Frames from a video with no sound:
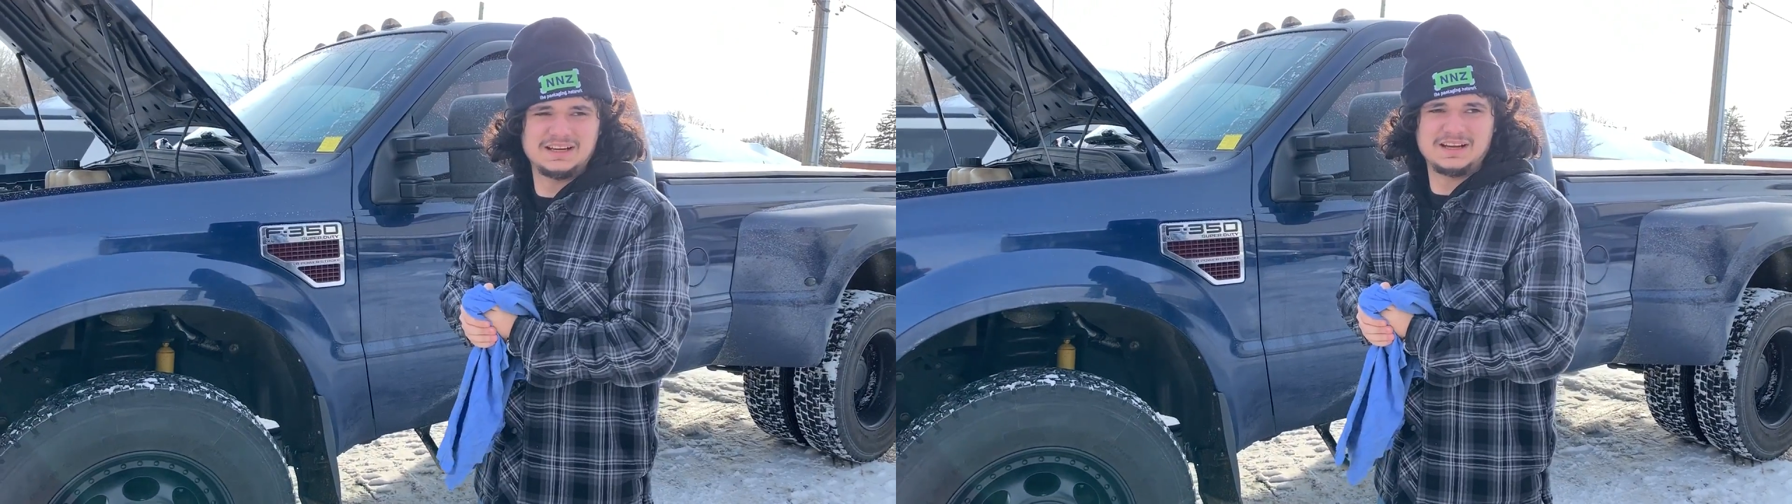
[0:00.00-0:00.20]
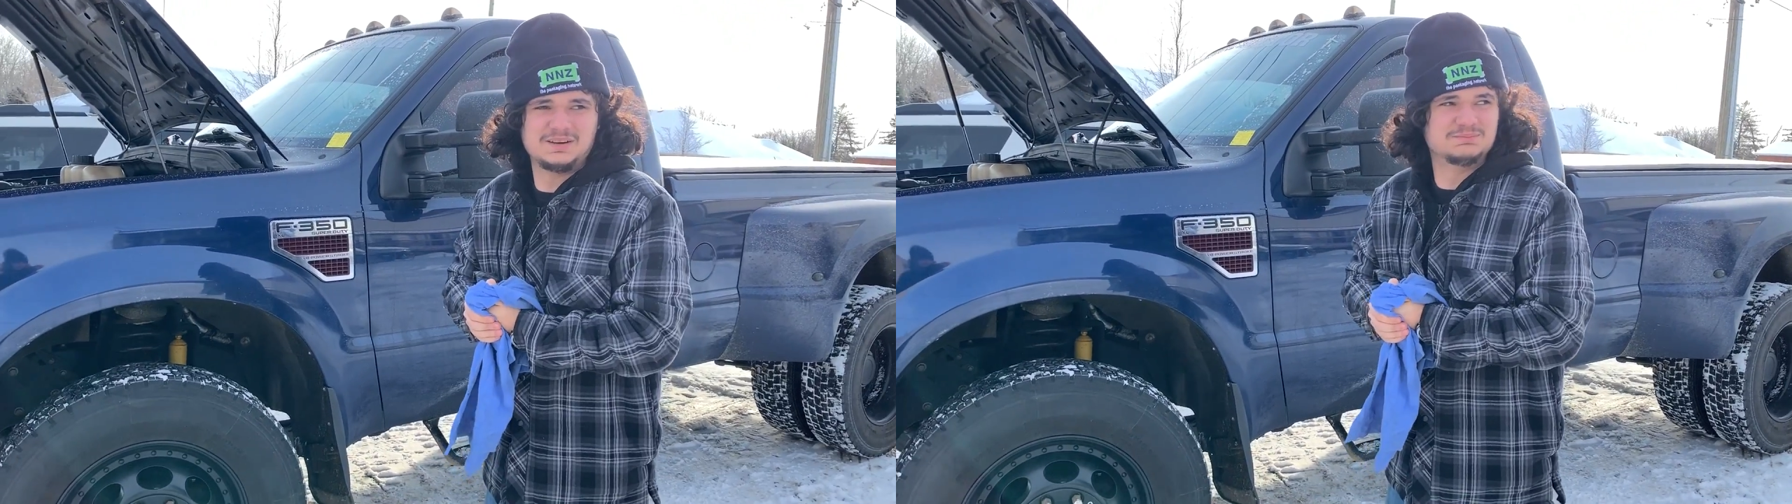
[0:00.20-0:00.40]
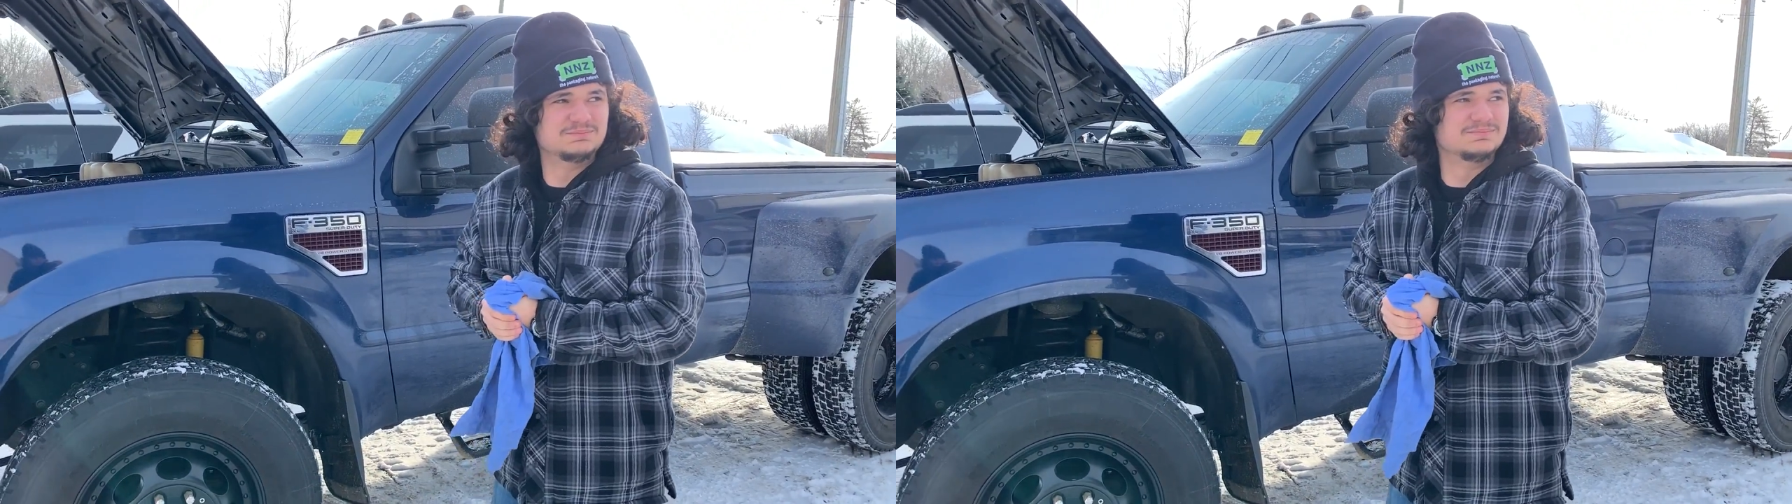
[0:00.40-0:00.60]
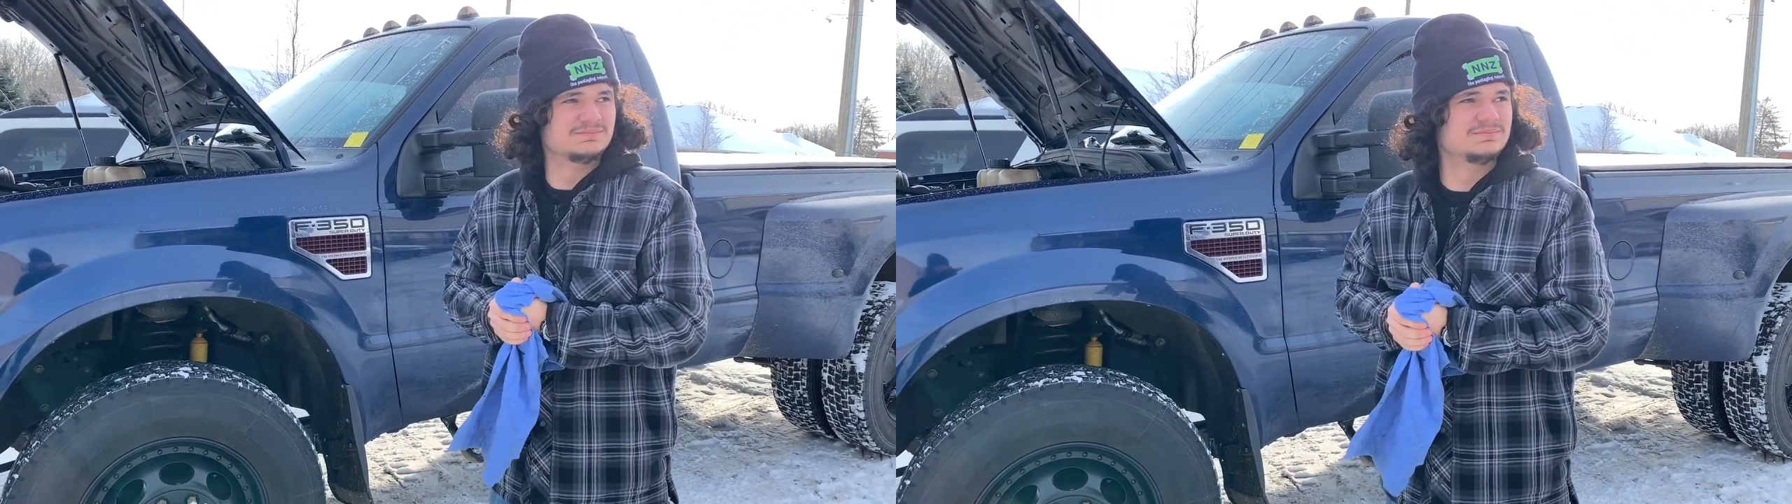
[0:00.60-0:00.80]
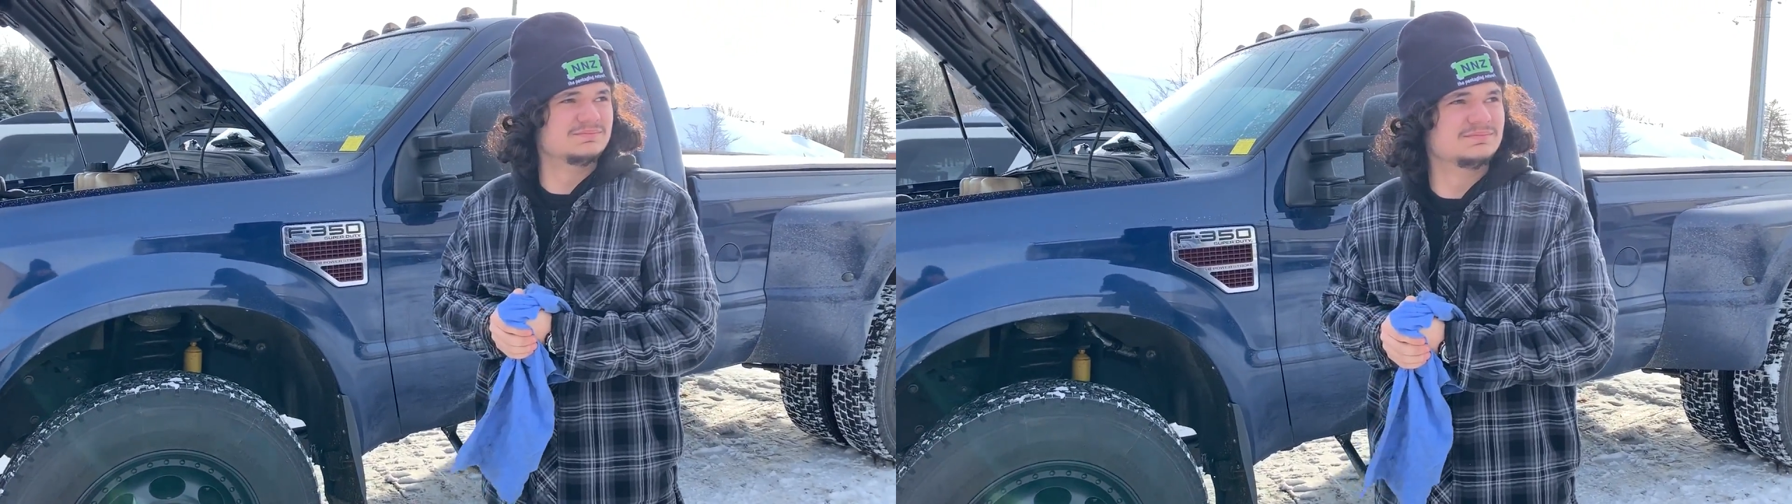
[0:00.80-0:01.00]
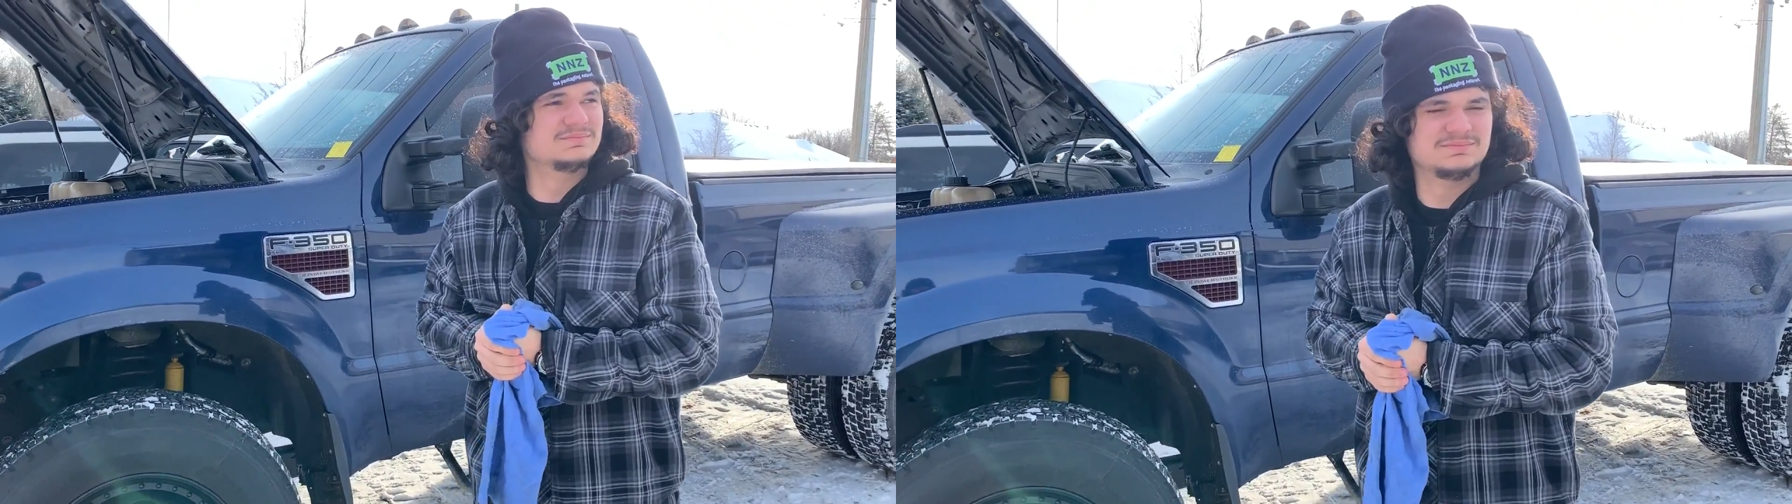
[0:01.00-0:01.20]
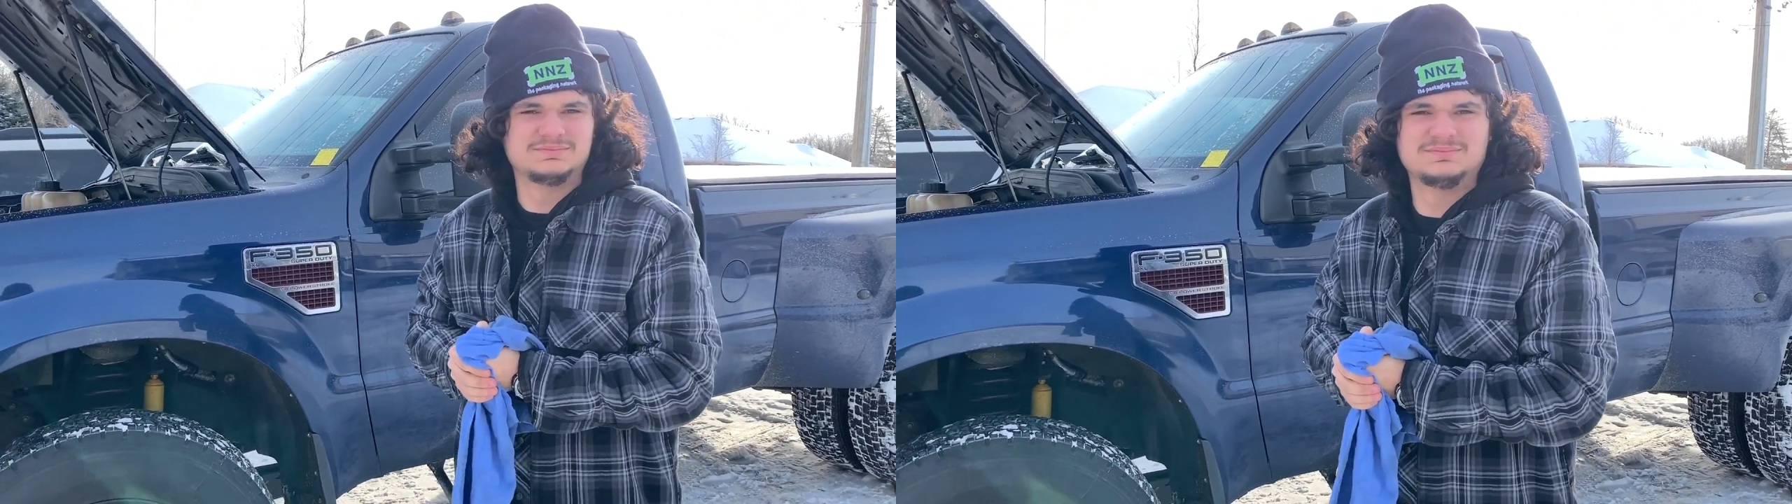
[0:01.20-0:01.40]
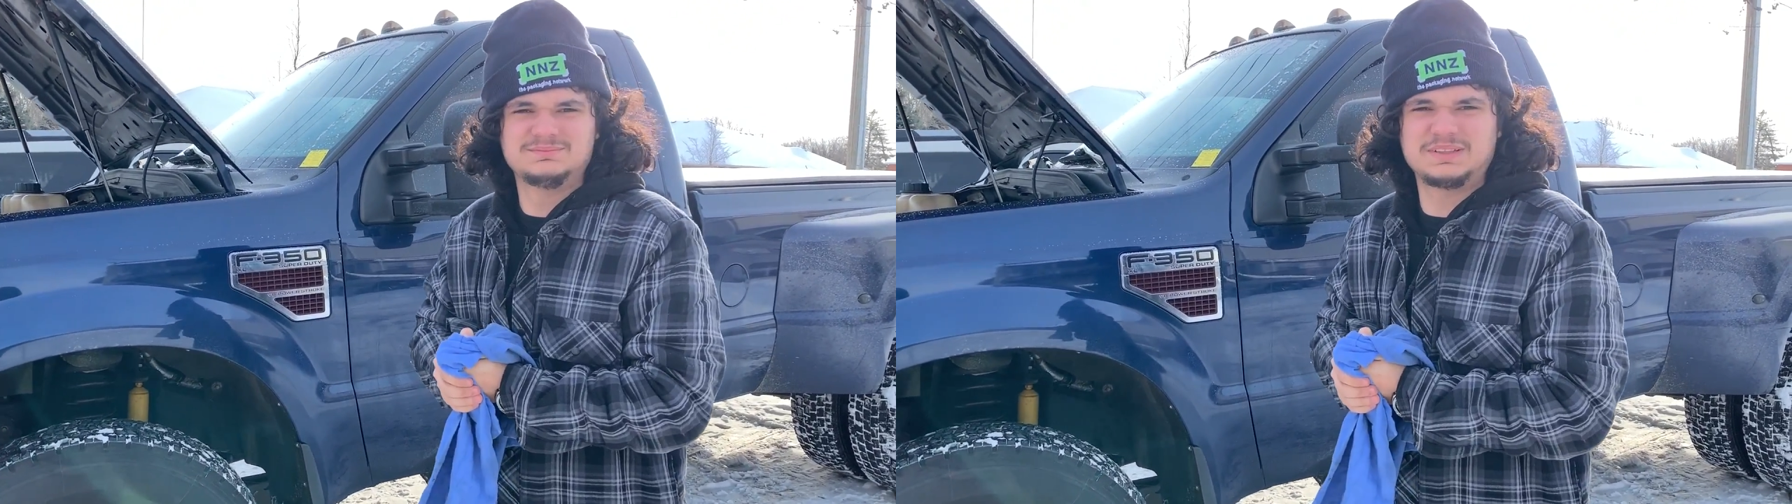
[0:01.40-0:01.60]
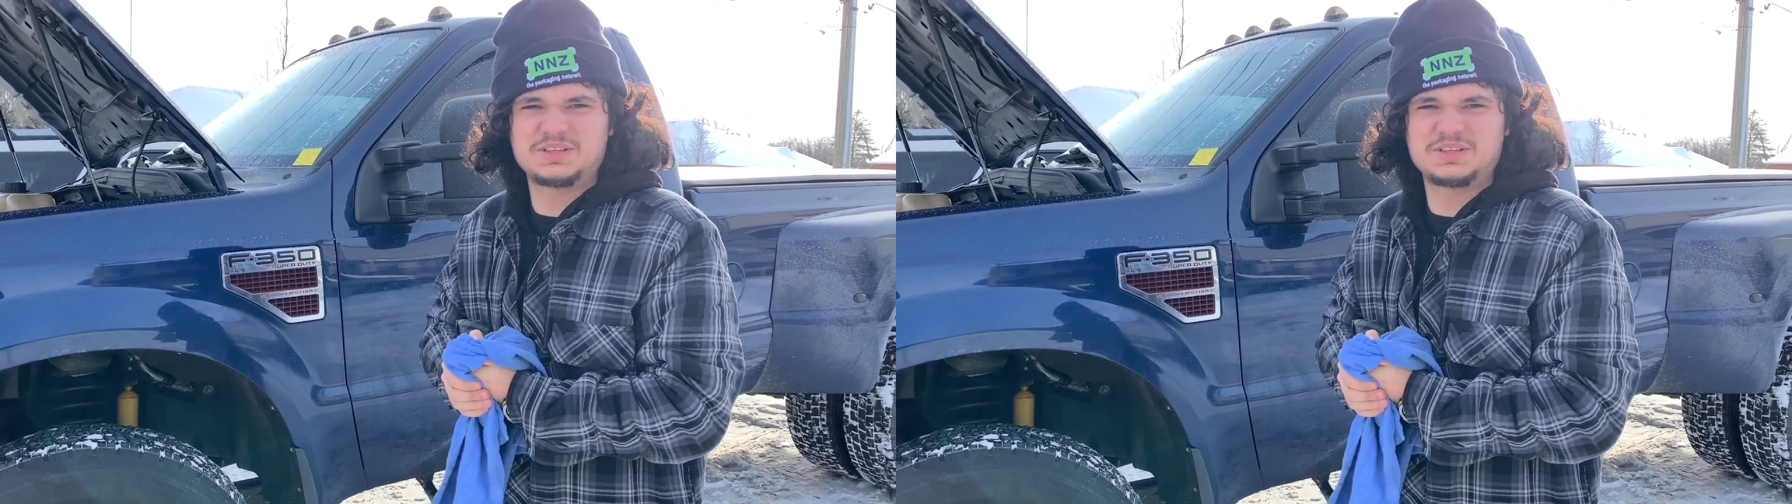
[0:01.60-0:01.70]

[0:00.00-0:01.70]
My